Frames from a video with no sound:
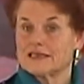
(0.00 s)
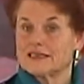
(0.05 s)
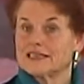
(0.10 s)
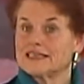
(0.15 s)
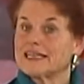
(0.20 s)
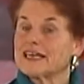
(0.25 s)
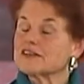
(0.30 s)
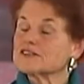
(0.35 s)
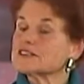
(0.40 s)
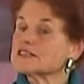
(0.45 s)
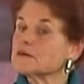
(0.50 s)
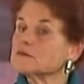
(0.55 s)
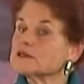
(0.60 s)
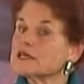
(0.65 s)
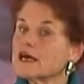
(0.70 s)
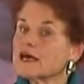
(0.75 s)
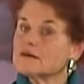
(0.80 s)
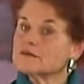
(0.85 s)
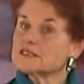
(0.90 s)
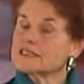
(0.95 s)
Now,
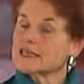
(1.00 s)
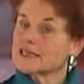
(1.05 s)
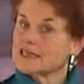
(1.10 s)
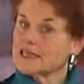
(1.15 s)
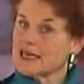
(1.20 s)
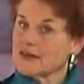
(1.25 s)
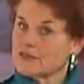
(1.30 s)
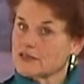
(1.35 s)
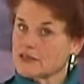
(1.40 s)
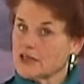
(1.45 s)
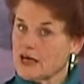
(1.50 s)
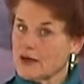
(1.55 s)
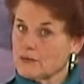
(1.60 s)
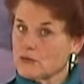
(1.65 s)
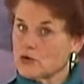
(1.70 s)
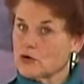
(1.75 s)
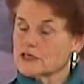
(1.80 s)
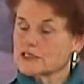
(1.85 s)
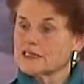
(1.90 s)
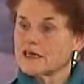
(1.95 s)
sometimes they can have a lot
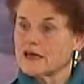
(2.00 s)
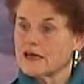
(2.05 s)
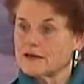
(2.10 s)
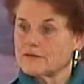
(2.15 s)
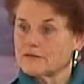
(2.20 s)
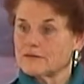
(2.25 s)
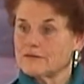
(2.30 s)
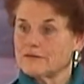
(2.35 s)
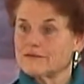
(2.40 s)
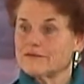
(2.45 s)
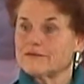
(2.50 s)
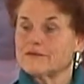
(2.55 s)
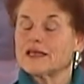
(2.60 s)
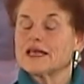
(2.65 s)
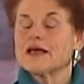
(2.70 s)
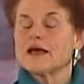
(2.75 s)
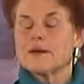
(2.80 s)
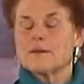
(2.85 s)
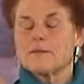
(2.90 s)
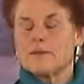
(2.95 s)
more time,
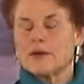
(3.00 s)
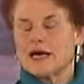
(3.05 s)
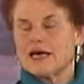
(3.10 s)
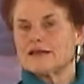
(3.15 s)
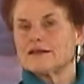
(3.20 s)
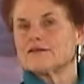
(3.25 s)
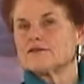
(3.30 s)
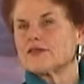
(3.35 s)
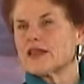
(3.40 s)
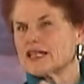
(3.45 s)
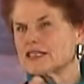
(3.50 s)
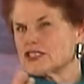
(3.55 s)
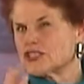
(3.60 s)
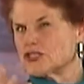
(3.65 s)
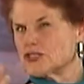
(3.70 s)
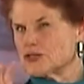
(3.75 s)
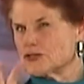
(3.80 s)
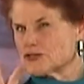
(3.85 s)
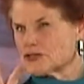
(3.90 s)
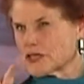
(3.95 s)
but that's
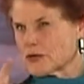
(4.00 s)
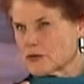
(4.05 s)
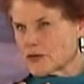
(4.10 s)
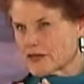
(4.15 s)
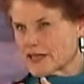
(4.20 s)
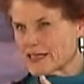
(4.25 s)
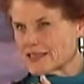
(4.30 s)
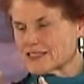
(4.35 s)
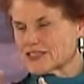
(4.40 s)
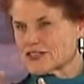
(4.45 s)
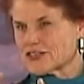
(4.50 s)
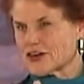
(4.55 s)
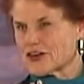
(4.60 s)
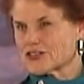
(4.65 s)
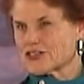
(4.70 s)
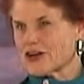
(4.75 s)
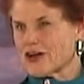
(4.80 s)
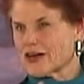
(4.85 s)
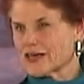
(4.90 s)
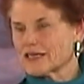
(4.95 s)
usually when they
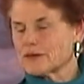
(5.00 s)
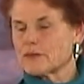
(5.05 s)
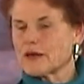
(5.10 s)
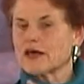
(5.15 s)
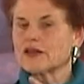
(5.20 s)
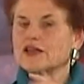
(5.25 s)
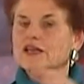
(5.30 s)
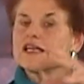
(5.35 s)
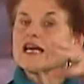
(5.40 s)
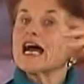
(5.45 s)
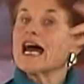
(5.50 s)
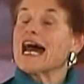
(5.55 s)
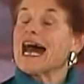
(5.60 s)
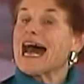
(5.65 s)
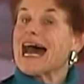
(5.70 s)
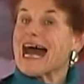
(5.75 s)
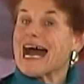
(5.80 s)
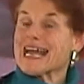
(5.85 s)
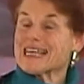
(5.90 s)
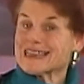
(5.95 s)
start talking about it.
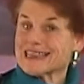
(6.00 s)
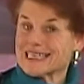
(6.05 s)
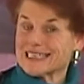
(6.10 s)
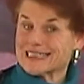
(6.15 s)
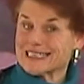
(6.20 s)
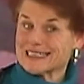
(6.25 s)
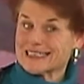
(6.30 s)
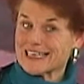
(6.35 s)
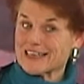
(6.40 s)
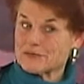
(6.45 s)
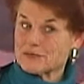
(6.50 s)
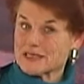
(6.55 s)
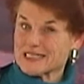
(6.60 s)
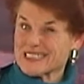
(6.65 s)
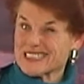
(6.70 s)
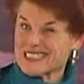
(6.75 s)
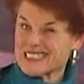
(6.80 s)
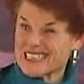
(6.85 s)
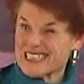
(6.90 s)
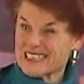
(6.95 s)
I think that they've been
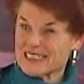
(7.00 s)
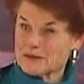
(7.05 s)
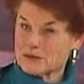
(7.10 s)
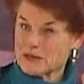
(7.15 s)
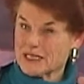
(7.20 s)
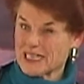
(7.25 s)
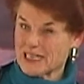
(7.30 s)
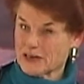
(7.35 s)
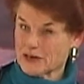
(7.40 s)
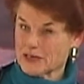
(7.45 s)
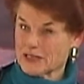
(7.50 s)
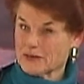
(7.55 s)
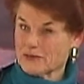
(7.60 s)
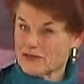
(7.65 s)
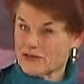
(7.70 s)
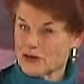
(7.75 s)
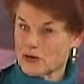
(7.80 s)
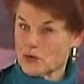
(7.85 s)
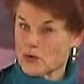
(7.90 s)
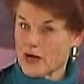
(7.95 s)
seeing him and hearing him
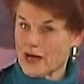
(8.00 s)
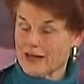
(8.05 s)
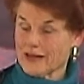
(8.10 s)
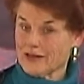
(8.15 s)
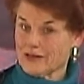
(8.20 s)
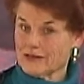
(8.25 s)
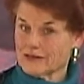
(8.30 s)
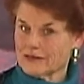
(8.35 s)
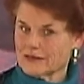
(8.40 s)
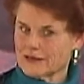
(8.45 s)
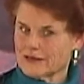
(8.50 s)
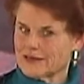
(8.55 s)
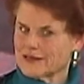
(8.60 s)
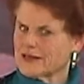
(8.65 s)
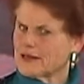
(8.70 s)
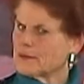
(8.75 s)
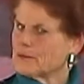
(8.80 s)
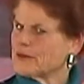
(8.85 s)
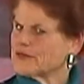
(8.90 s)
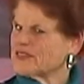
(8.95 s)
for a while,
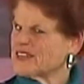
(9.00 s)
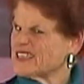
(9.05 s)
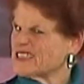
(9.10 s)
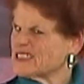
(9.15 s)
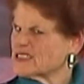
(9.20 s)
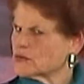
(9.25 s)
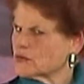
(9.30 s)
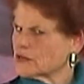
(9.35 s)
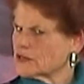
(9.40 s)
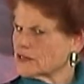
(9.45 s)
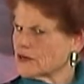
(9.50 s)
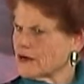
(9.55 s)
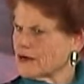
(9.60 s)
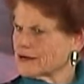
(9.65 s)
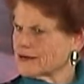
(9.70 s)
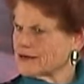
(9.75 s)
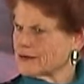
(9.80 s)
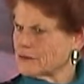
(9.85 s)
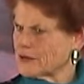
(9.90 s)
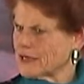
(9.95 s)
but they just weren't
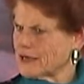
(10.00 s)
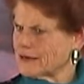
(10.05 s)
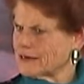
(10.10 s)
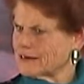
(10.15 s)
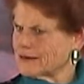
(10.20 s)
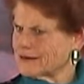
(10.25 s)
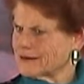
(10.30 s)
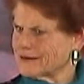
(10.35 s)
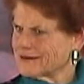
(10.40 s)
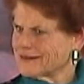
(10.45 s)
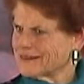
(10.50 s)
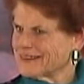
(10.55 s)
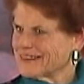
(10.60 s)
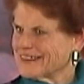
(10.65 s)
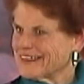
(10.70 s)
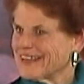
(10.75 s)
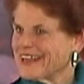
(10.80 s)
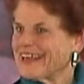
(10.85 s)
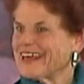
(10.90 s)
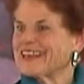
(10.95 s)
talking about it.
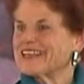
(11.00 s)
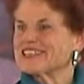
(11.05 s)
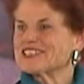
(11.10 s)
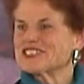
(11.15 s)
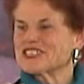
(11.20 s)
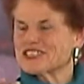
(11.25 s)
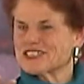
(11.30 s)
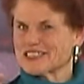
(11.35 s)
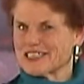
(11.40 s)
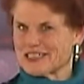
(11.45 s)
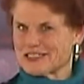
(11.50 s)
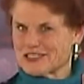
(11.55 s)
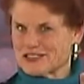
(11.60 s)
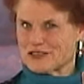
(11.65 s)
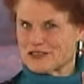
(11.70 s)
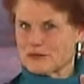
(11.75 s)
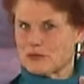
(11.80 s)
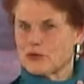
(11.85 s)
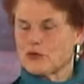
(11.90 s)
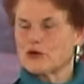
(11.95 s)
And it just gets
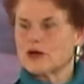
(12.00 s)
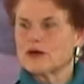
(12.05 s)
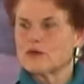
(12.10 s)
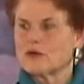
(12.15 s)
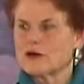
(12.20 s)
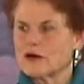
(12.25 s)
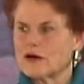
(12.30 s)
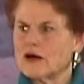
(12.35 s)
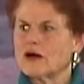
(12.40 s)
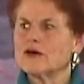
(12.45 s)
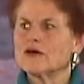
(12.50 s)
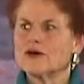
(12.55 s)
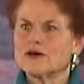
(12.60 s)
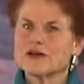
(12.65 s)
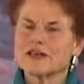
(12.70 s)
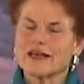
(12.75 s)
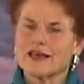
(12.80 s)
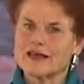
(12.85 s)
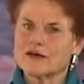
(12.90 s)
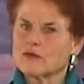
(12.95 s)
point where, oh,
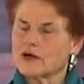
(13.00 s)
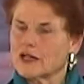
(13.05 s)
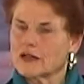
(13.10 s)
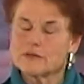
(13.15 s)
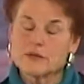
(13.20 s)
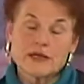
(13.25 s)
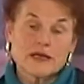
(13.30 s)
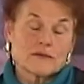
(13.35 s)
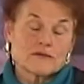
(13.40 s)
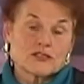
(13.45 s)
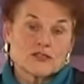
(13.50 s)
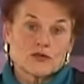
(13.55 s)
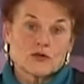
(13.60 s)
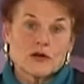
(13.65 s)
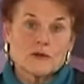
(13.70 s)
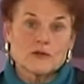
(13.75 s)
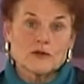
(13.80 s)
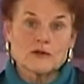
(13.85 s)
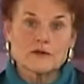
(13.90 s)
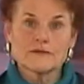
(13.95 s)
okay, well, it becomes
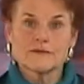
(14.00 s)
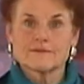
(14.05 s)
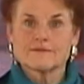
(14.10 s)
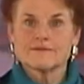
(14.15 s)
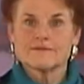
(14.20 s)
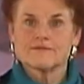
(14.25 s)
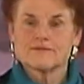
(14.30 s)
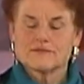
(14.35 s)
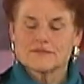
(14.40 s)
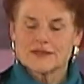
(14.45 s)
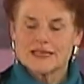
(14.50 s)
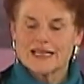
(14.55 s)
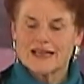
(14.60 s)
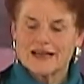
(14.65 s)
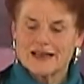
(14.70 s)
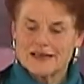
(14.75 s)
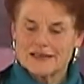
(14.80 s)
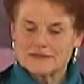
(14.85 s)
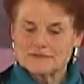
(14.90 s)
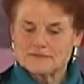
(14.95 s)
normal
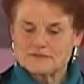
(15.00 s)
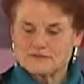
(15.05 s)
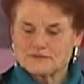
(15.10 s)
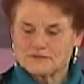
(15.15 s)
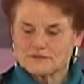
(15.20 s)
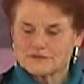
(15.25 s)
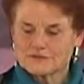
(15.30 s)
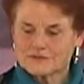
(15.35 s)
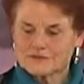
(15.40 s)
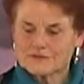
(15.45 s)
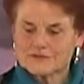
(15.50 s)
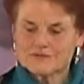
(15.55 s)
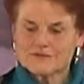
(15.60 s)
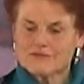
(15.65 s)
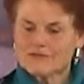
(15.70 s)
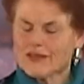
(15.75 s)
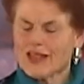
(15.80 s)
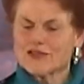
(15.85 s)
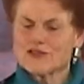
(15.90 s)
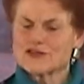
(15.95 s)
um,
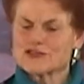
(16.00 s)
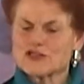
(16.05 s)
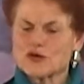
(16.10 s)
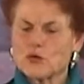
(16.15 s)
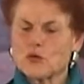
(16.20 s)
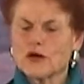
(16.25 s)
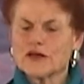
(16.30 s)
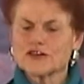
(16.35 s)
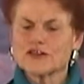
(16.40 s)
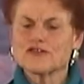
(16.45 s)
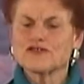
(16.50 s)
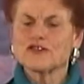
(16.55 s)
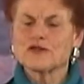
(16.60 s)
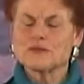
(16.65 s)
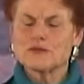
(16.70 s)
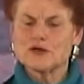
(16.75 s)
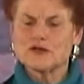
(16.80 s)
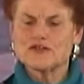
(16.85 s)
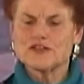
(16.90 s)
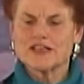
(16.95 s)
there's a wonderful
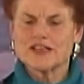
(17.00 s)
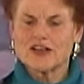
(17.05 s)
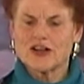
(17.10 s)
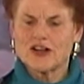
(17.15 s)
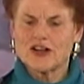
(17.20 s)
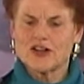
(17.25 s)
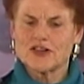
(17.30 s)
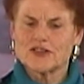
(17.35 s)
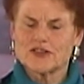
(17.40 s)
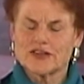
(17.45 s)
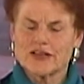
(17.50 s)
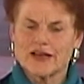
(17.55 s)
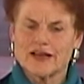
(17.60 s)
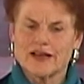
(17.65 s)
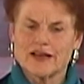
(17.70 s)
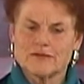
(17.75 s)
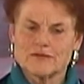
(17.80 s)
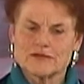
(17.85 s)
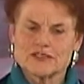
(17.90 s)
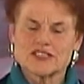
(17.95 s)
movie called
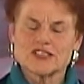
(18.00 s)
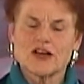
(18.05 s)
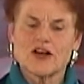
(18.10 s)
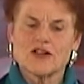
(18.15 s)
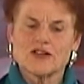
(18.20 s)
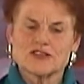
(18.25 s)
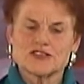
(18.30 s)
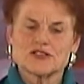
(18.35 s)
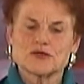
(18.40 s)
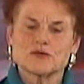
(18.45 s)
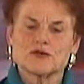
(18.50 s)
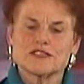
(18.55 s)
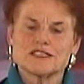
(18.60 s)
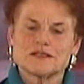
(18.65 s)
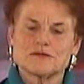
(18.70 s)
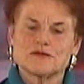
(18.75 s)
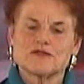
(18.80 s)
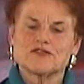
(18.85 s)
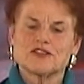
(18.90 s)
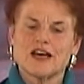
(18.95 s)
um, Solace, The
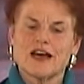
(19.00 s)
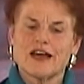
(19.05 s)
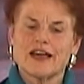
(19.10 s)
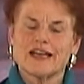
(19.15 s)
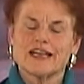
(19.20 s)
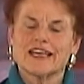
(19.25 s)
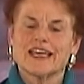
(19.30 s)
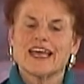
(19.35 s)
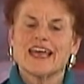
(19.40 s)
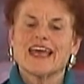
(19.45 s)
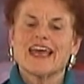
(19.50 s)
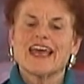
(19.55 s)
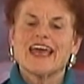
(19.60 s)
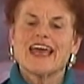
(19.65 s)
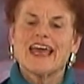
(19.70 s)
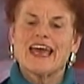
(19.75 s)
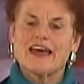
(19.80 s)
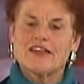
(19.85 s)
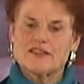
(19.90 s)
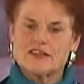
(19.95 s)
Wisdom of Dying.
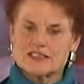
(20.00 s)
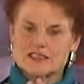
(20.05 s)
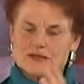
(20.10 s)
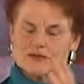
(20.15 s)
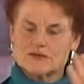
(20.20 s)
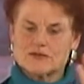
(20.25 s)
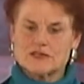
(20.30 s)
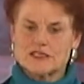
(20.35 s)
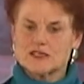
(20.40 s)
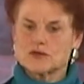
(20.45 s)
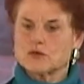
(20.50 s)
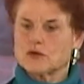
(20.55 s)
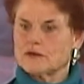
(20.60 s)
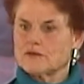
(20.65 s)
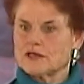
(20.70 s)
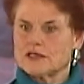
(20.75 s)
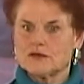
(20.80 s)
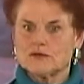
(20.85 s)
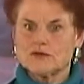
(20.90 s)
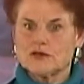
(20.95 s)
And this, this
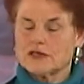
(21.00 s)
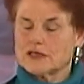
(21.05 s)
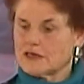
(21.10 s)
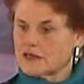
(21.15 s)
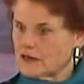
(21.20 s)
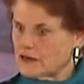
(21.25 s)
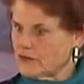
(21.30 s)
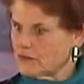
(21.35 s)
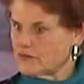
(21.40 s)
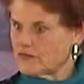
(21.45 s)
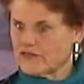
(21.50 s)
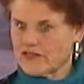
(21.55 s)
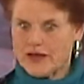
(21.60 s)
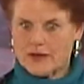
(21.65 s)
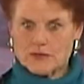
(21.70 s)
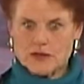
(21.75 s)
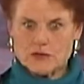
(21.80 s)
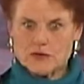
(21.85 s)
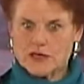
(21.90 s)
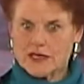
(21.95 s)
woman, you know,
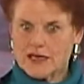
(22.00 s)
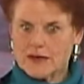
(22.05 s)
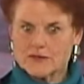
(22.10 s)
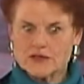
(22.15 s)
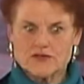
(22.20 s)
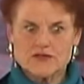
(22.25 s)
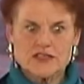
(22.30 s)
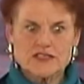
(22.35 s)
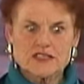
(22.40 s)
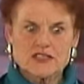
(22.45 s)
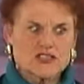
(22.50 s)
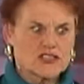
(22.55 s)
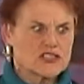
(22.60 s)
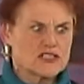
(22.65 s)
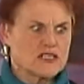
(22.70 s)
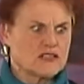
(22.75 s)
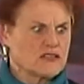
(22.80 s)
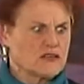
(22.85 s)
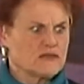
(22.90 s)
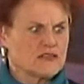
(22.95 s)
family would come to visit and she
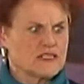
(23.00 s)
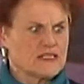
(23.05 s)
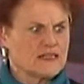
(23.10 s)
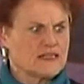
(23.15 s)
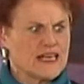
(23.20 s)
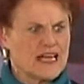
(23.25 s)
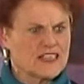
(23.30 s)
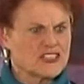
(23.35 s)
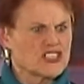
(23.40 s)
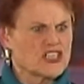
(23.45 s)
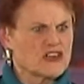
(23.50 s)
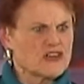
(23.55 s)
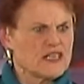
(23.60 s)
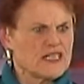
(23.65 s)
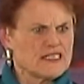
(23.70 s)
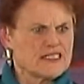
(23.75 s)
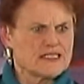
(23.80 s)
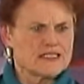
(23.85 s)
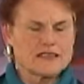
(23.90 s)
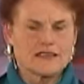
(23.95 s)
said, Don't sit in that chair,
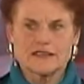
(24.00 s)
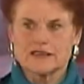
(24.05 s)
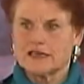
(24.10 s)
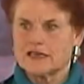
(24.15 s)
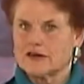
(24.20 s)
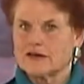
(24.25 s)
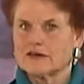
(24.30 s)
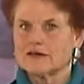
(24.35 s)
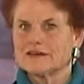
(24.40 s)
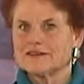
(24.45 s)
he's sitting there.